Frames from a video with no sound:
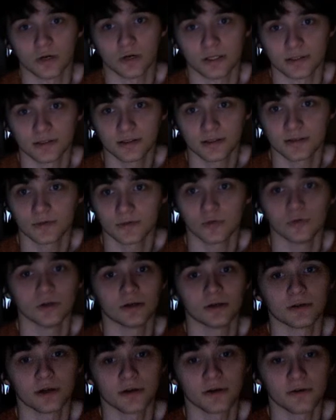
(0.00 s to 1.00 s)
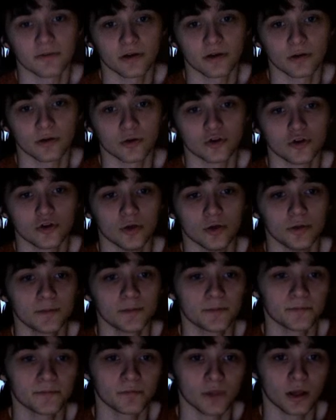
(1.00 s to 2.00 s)
ones, or I think I've got 2 more,
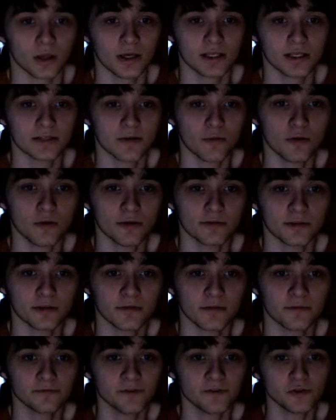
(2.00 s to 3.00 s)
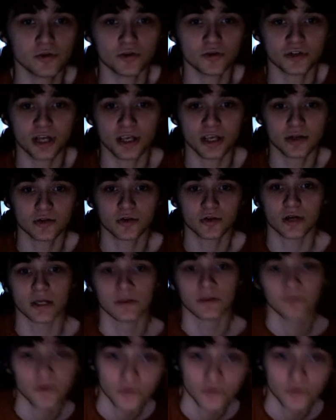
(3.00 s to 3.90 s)
is one Photon Sanctuary.